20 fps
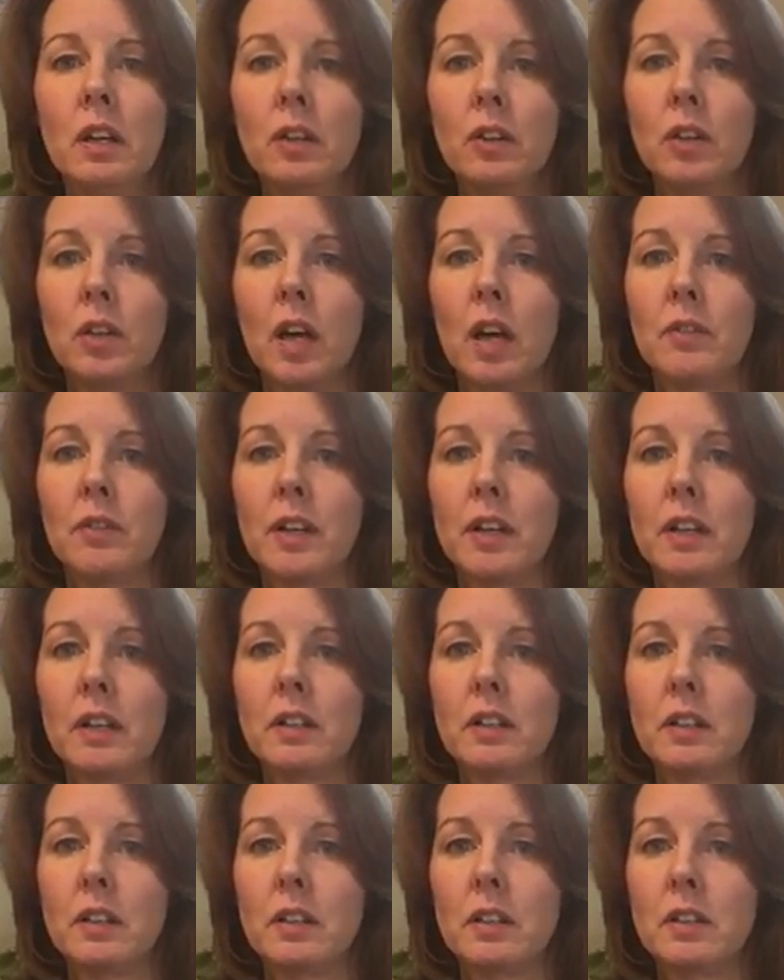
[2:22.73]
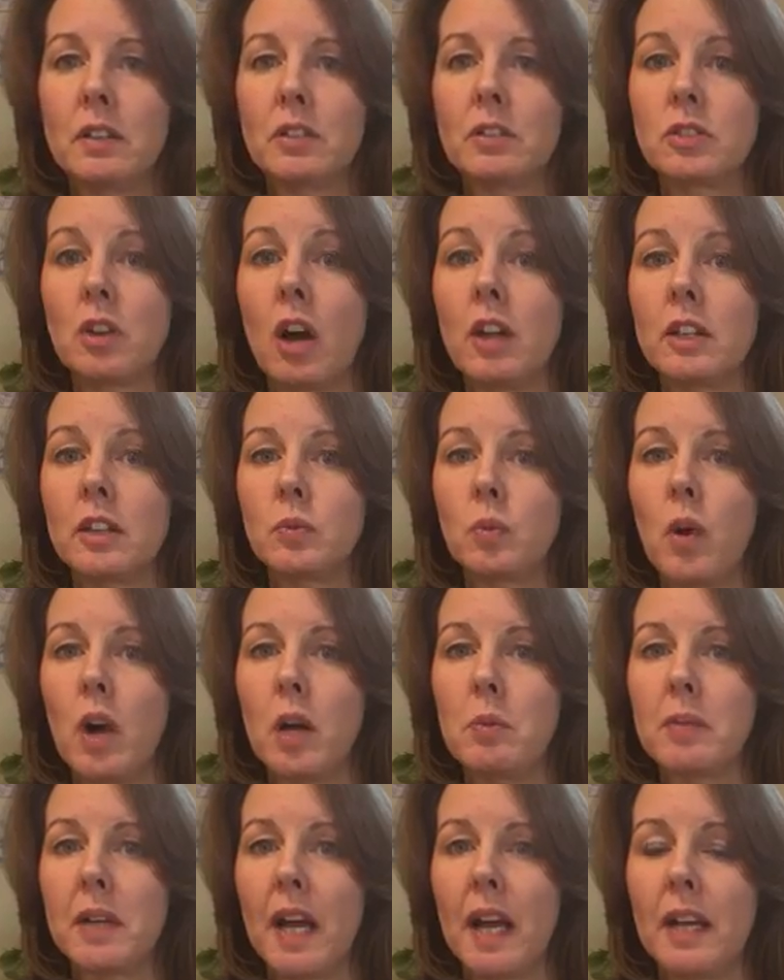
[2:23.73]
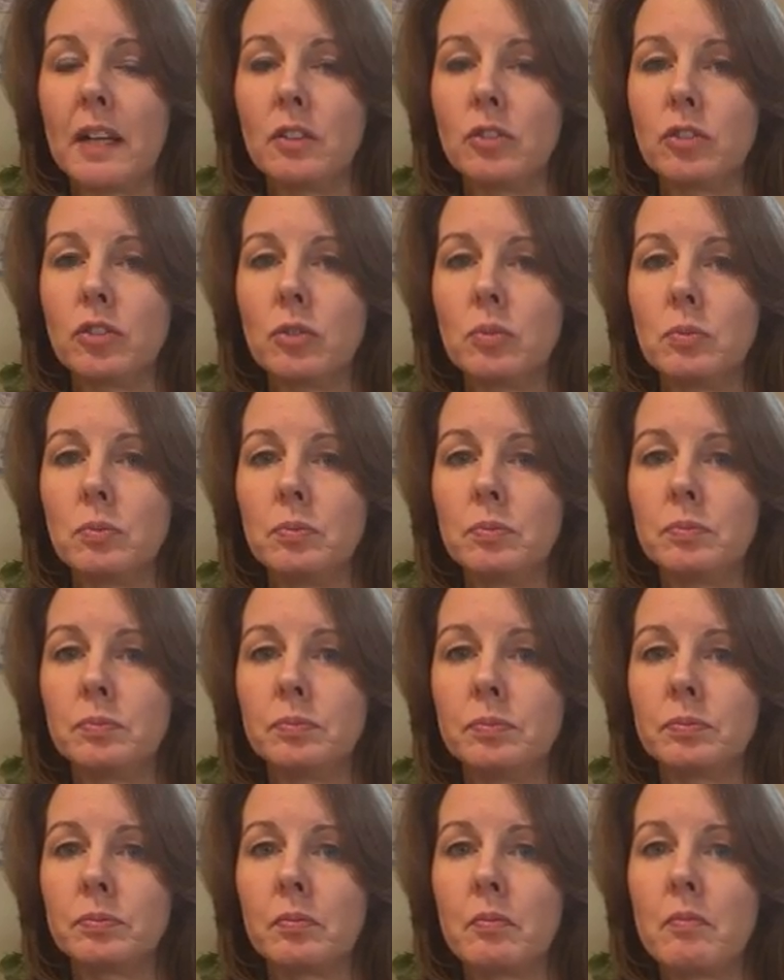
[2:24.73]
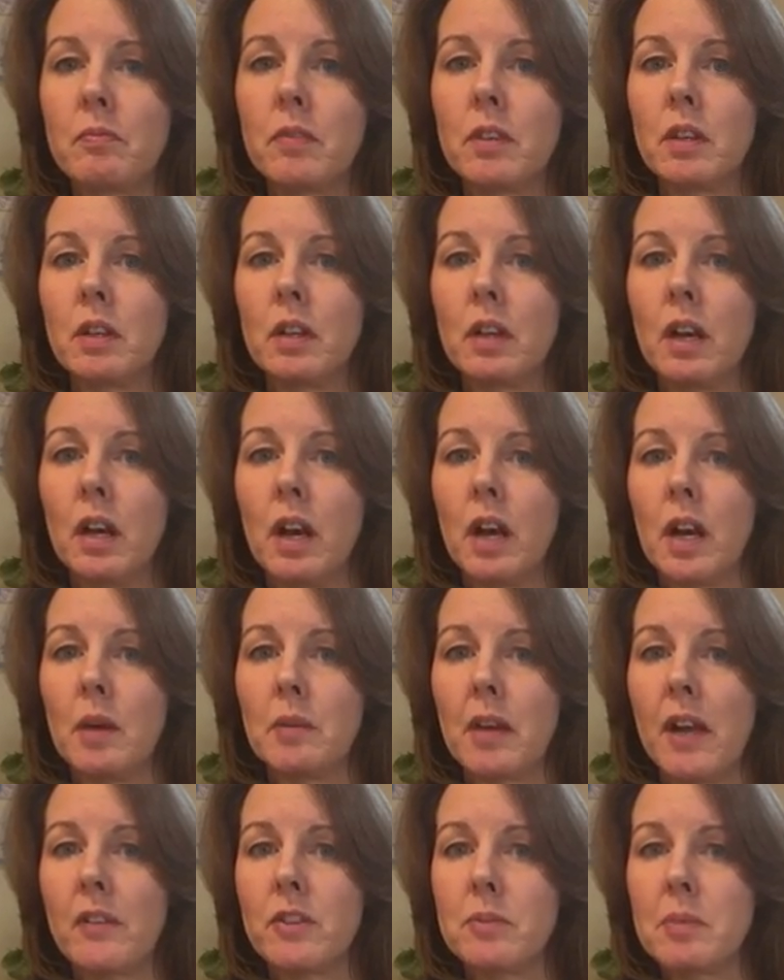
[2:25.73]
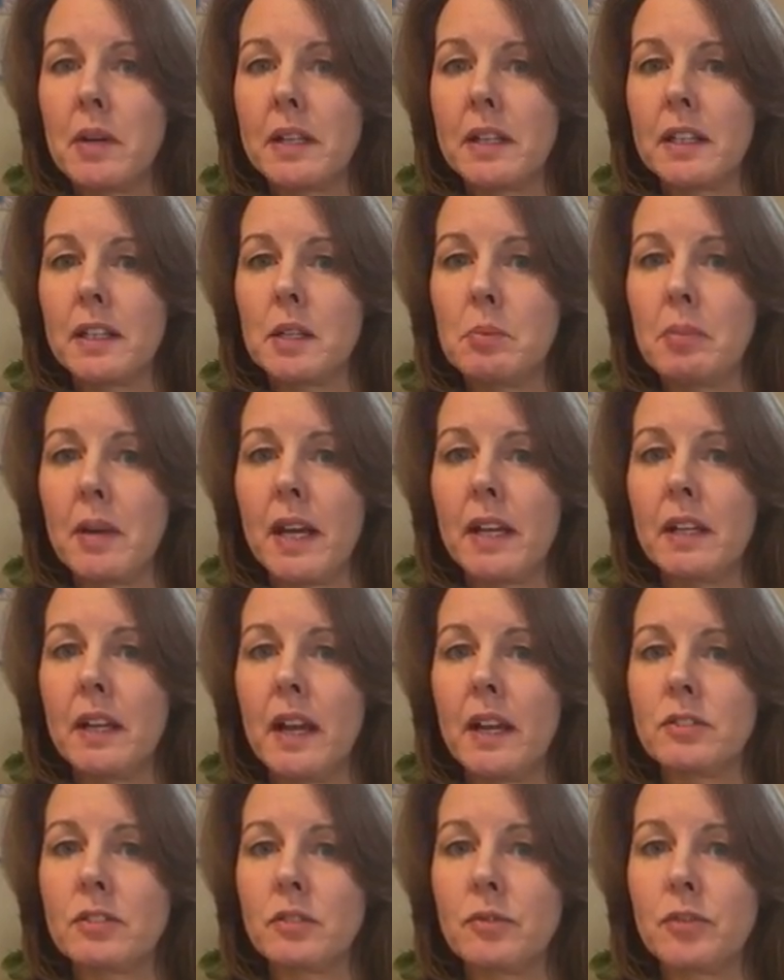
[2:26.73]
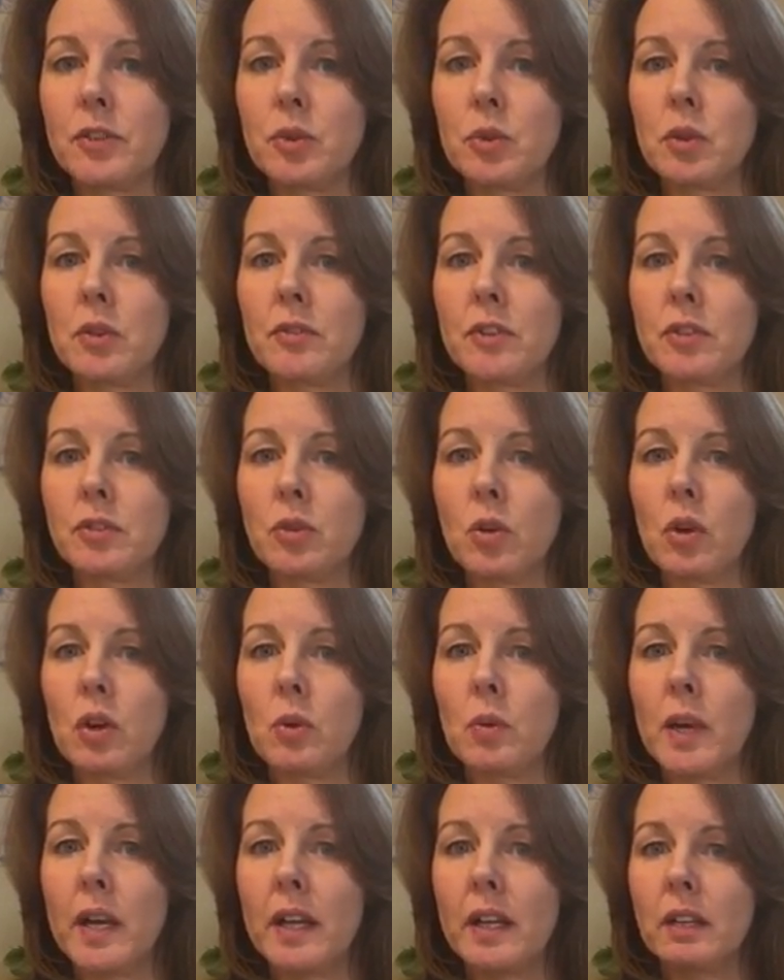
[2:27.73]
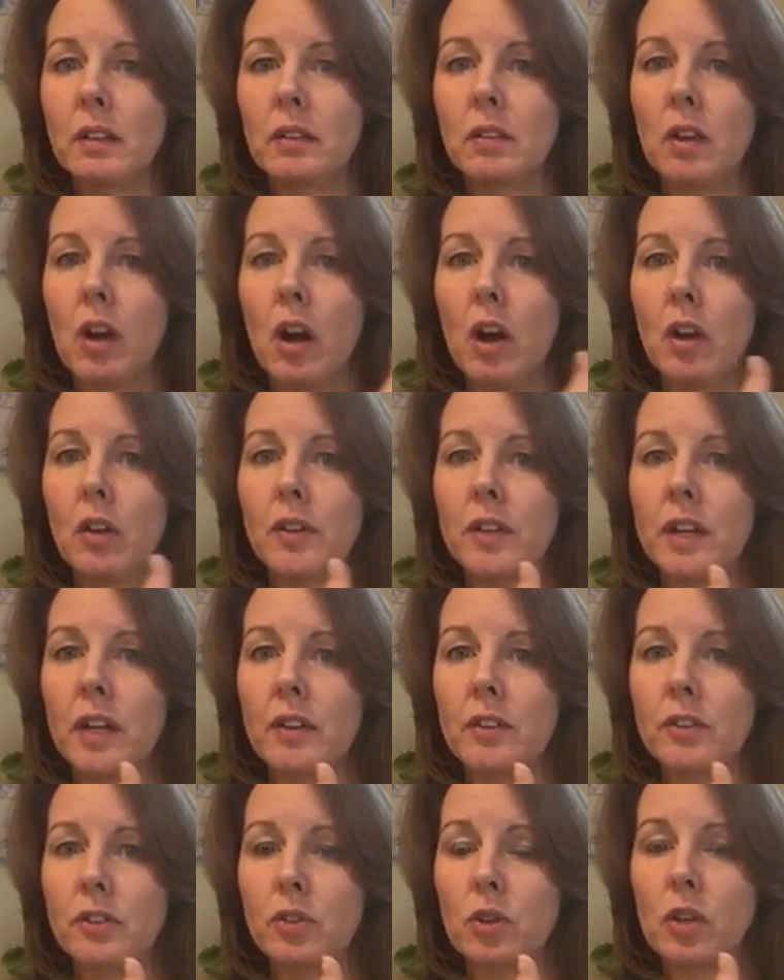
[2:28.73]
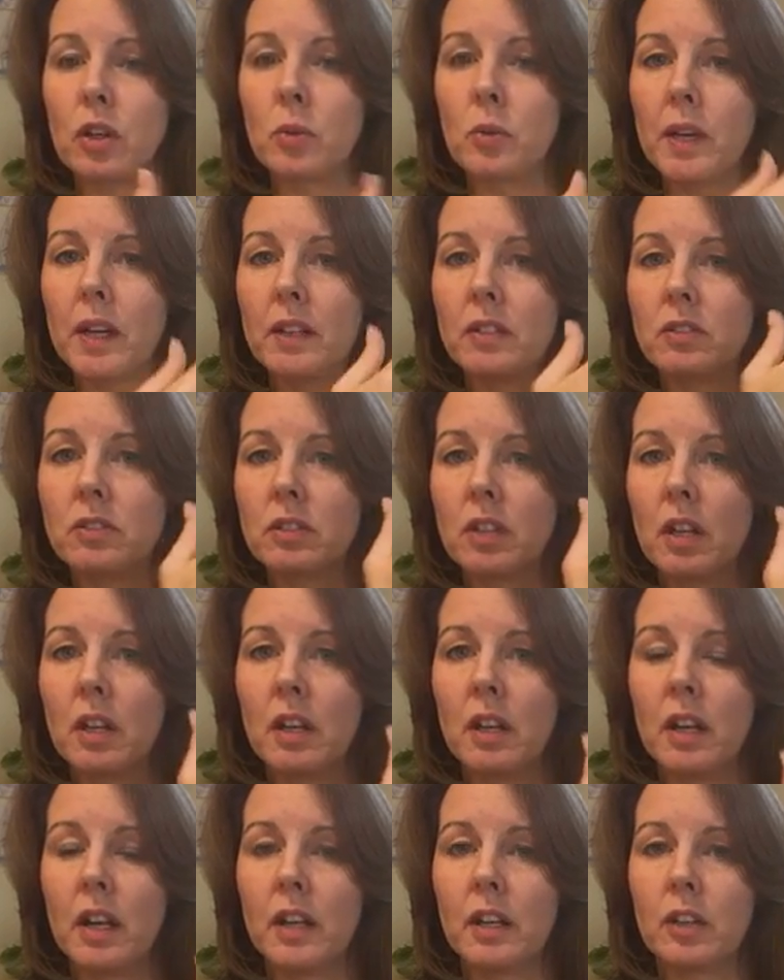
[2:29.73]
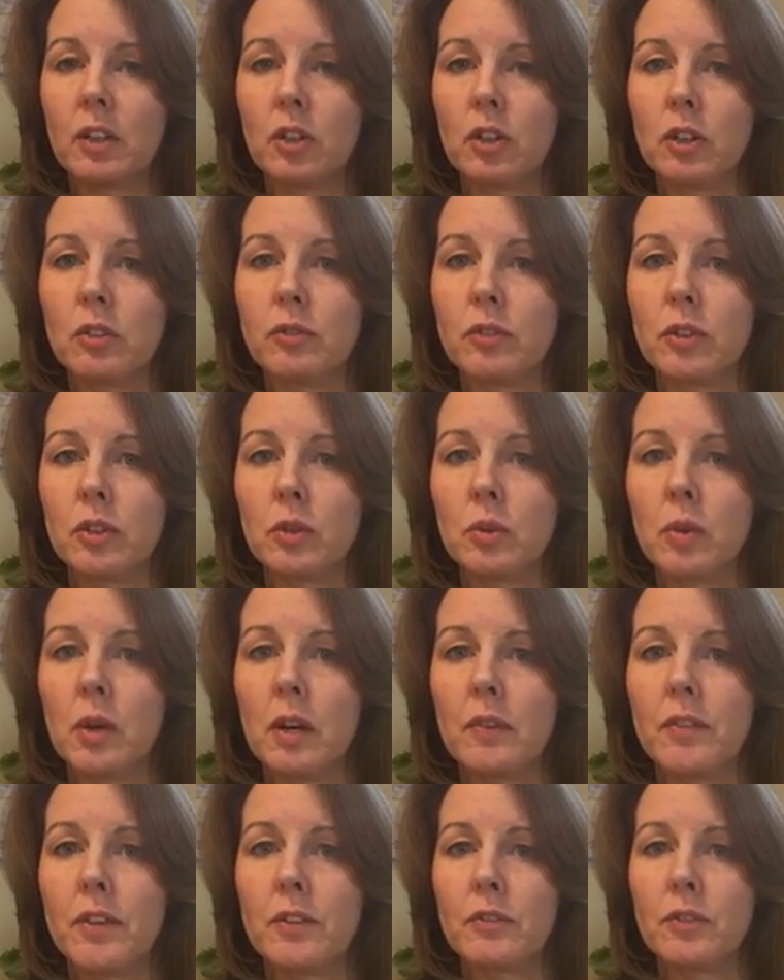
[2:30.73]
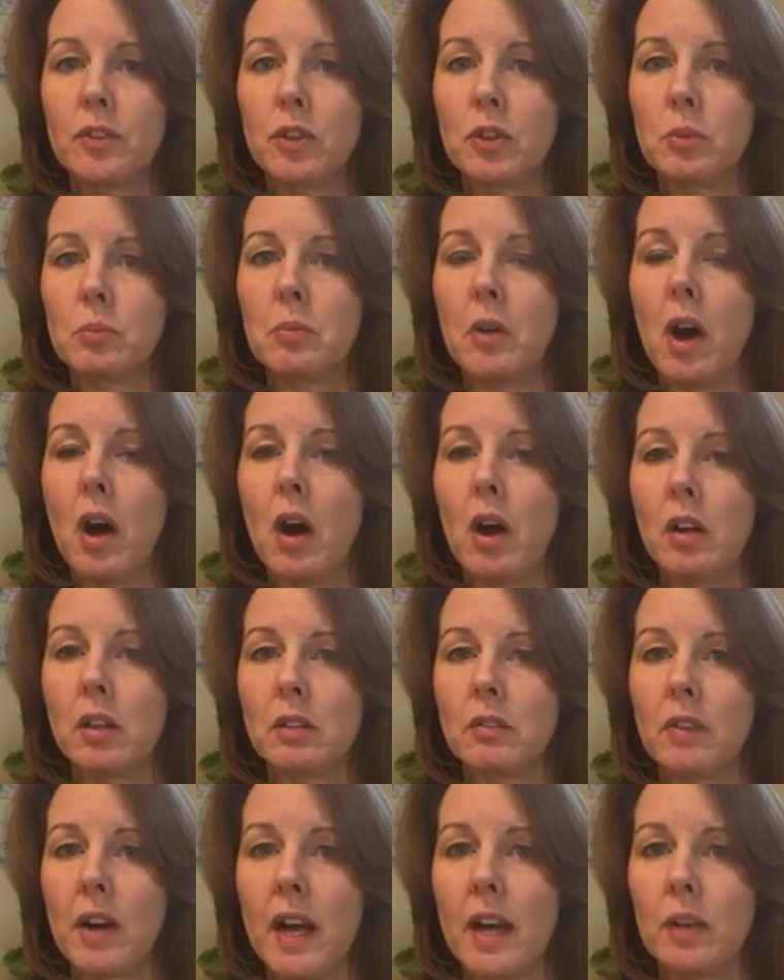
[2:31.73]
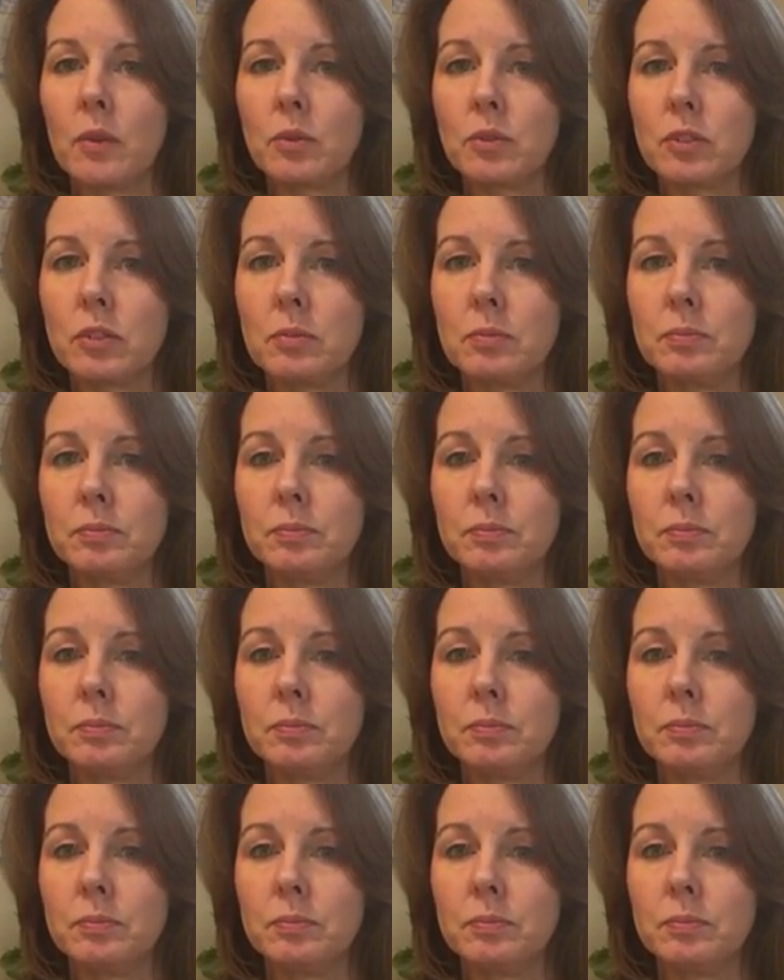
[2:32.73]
You have a solid wall behind you. Everybody in the bed has a view of the doorway, all the other doorways, and a good view of the room all around.